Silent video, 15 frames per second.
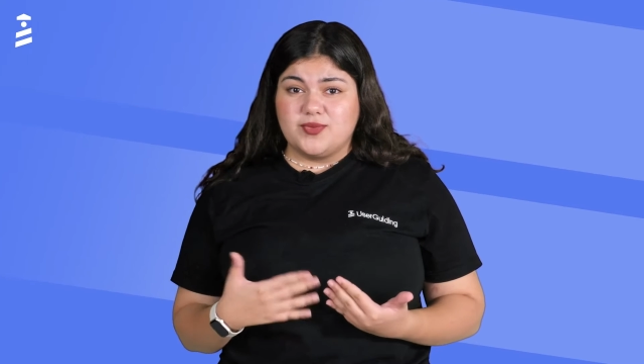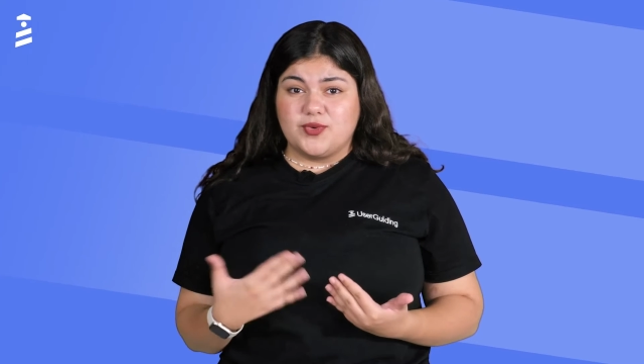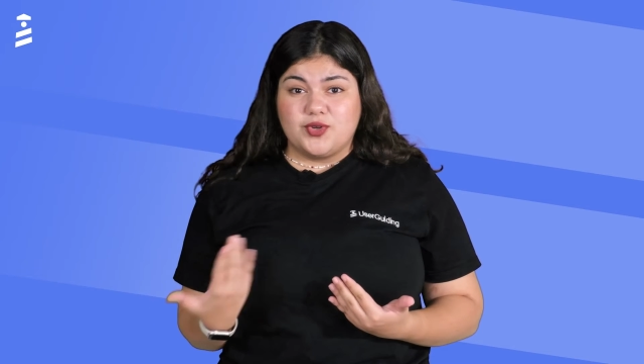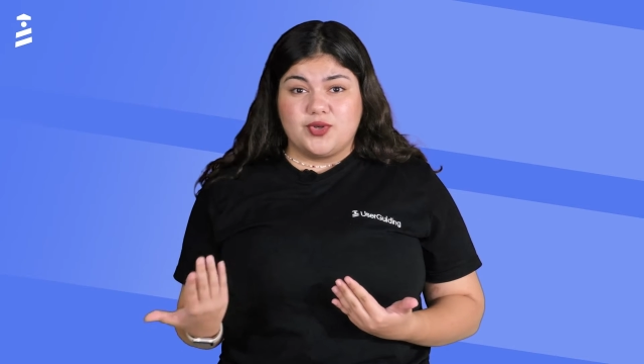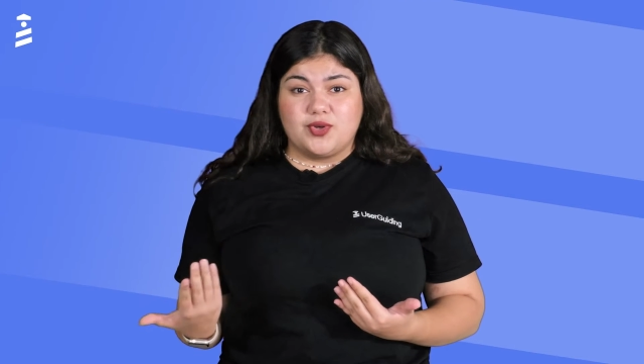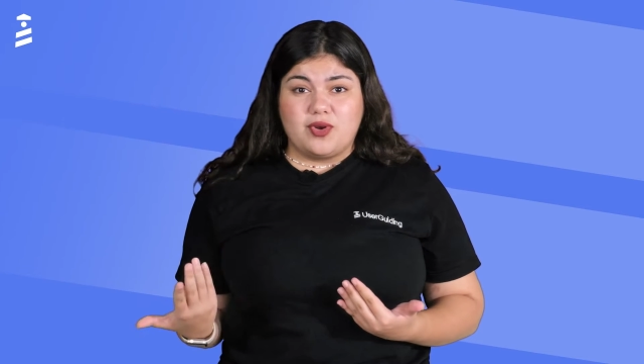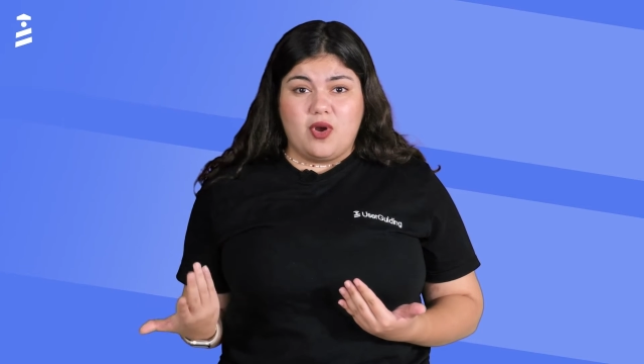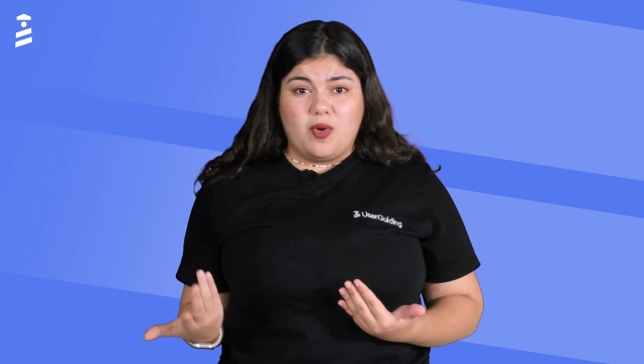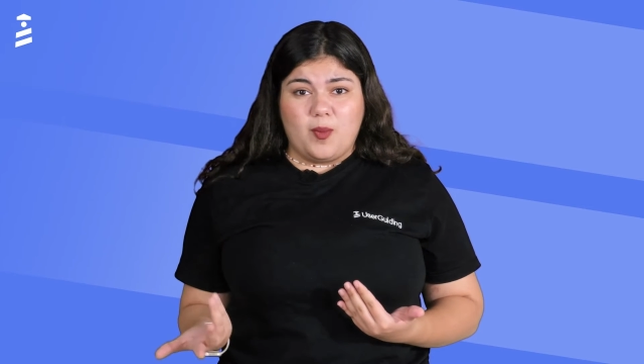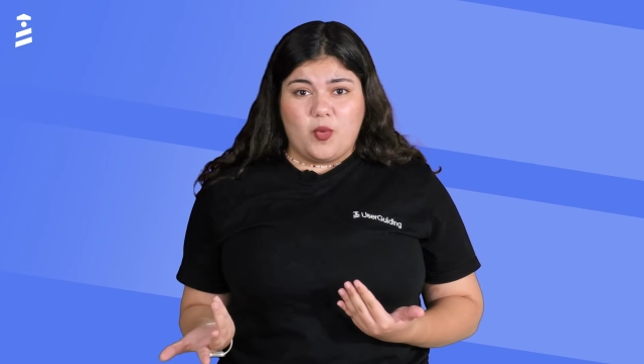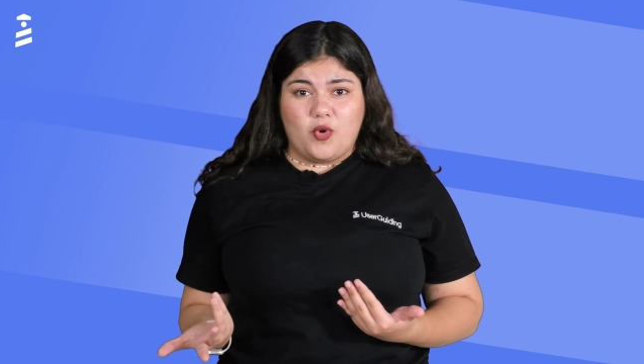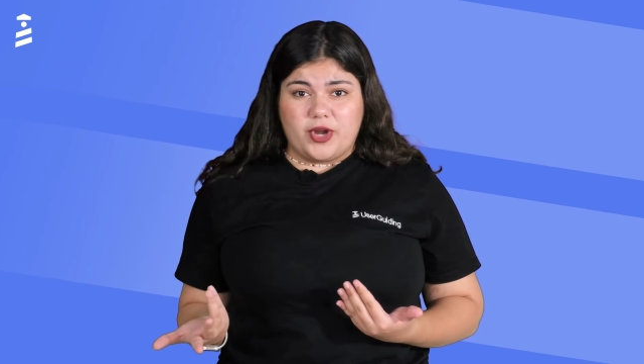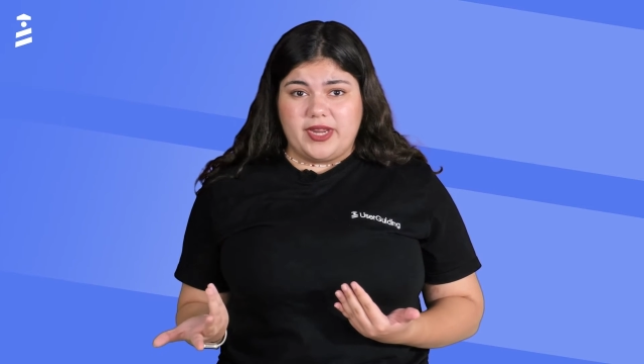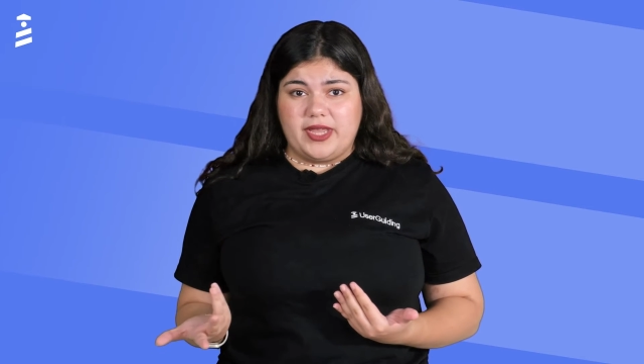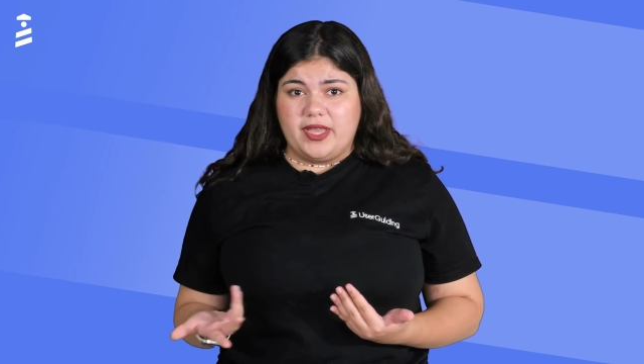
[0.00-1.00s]
for
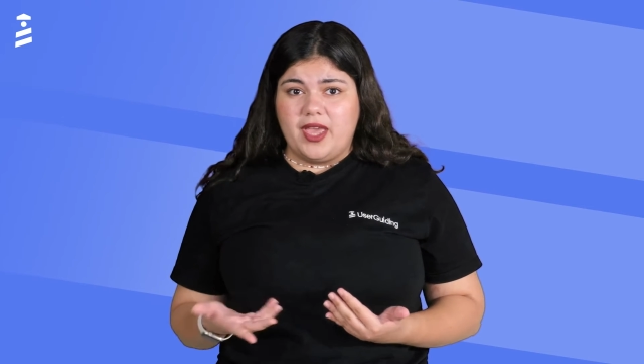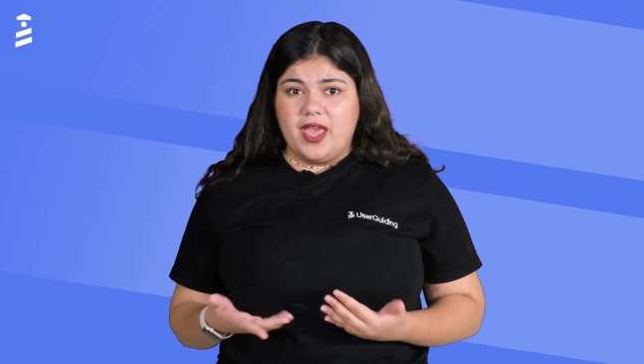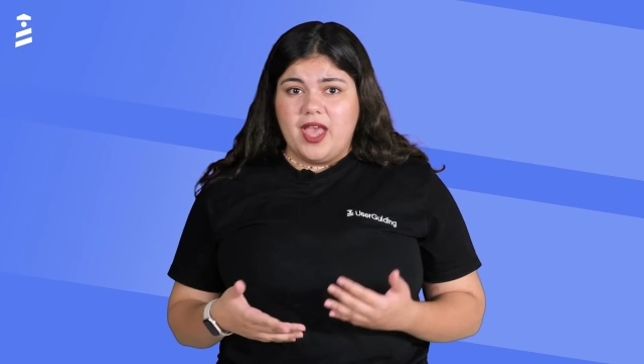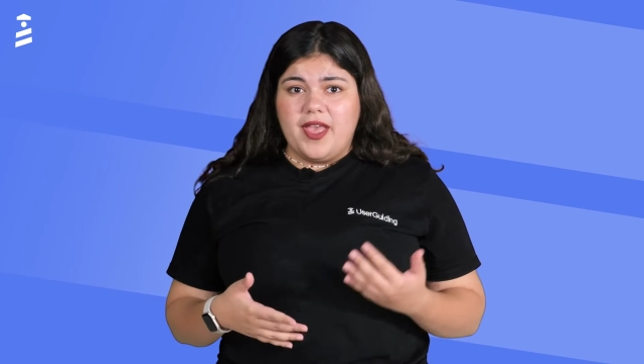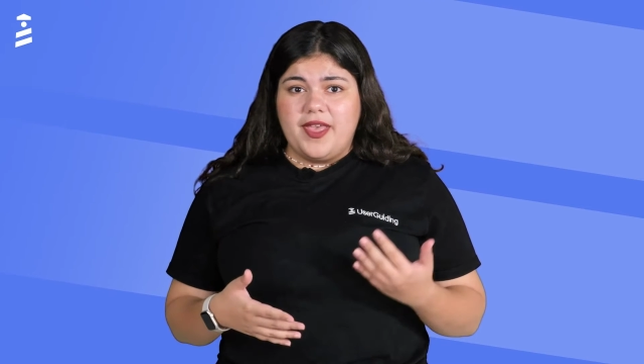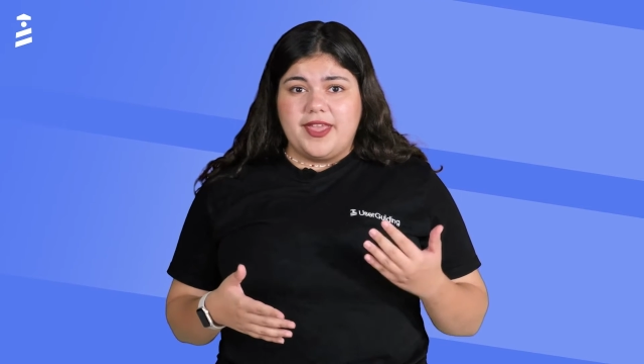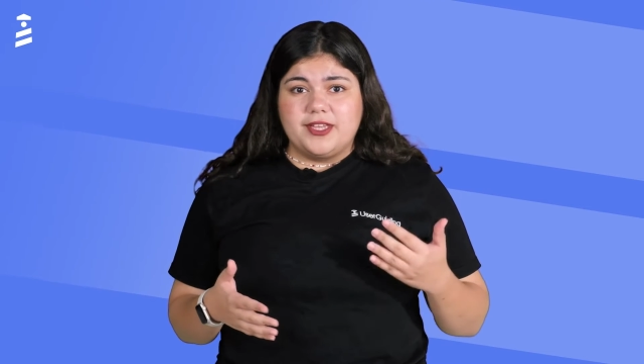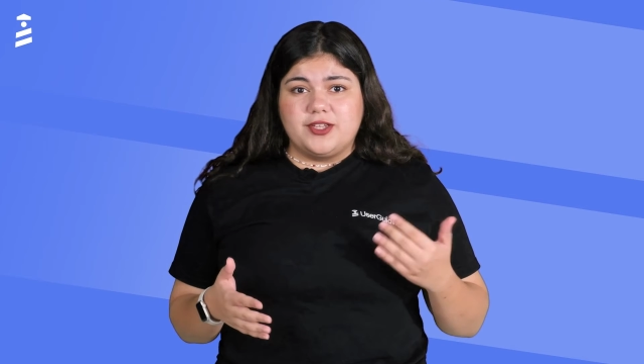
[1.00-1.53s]
onboarding. It